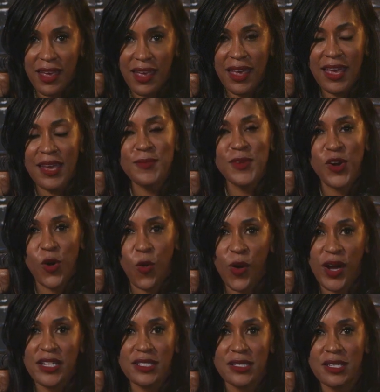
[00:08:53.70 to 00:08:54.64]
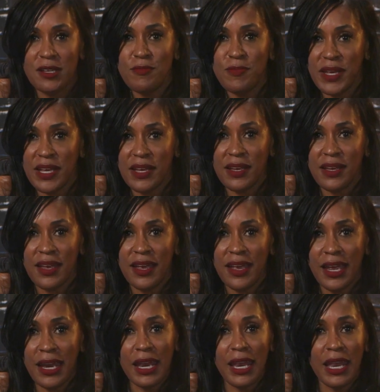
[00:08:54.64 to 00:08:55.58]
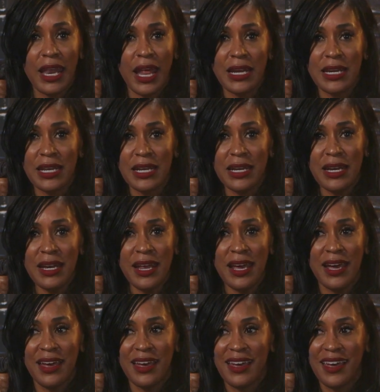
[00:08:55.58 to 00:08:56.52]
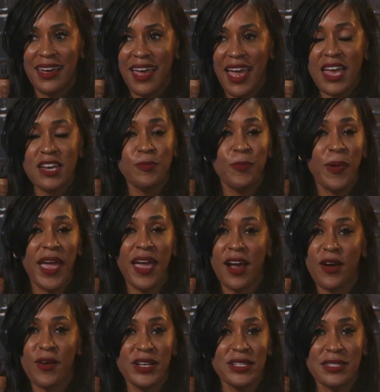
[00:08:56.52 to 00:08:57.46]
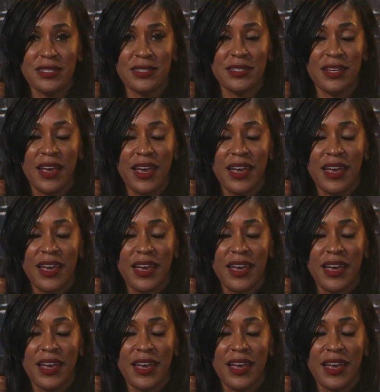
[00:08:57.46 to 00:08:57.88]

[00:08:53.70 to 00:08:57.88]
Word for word: am going to be in London in Paris.